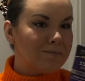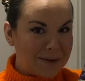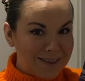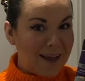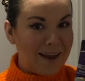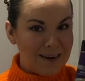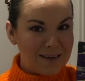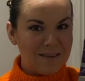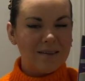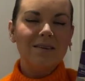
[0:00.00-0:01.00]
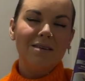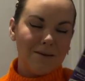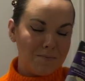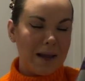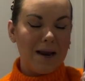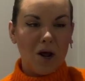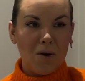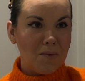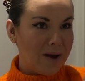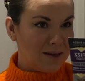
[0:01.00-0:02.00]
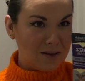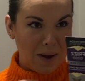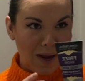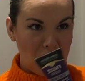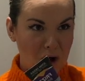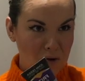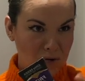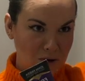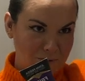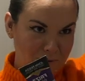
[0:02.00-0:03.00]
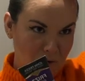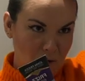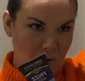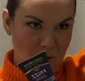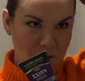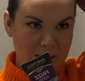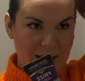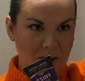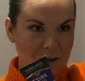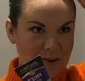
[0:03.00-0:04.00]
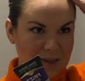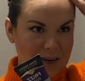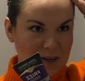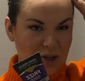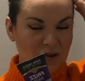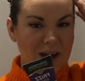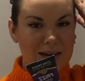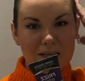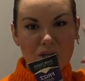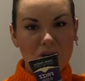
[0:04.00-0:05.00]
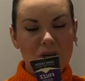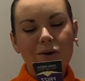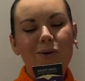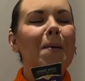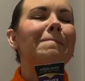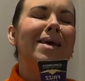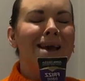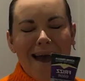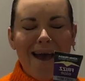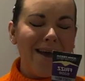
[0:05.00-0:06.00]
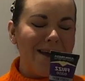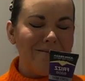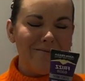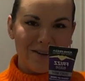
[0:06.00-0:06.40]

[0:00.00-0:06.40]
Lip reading: But this has been worth its weight in gold for getting all those little strays to behave.